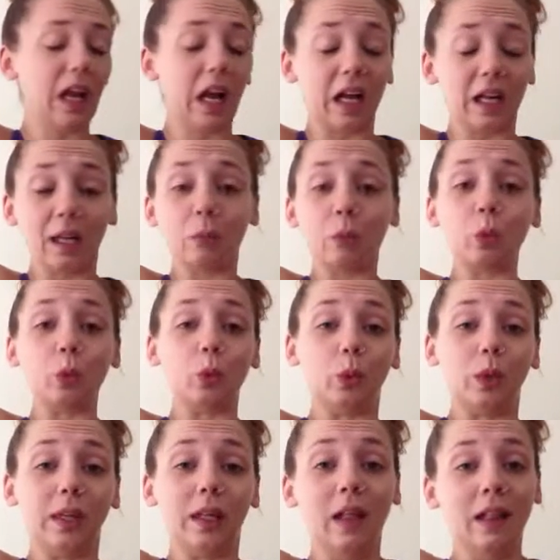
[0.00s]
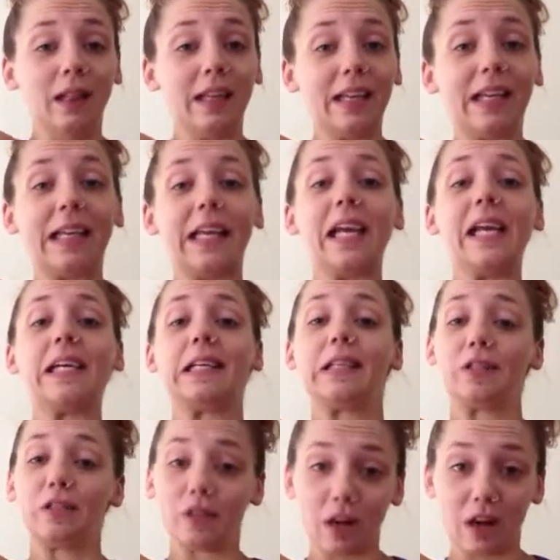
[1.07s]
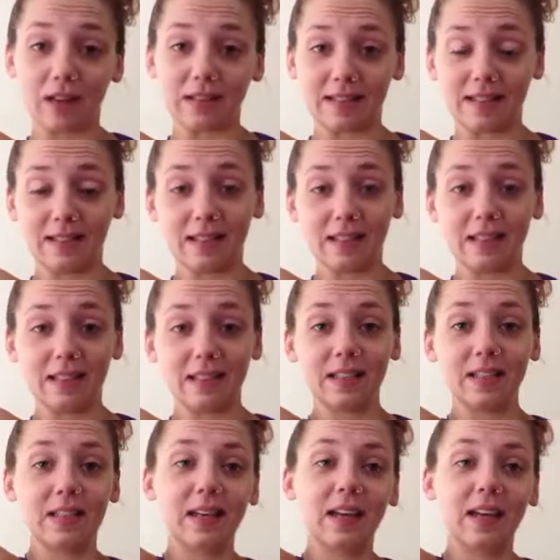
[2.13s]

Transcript: I am really exhausted.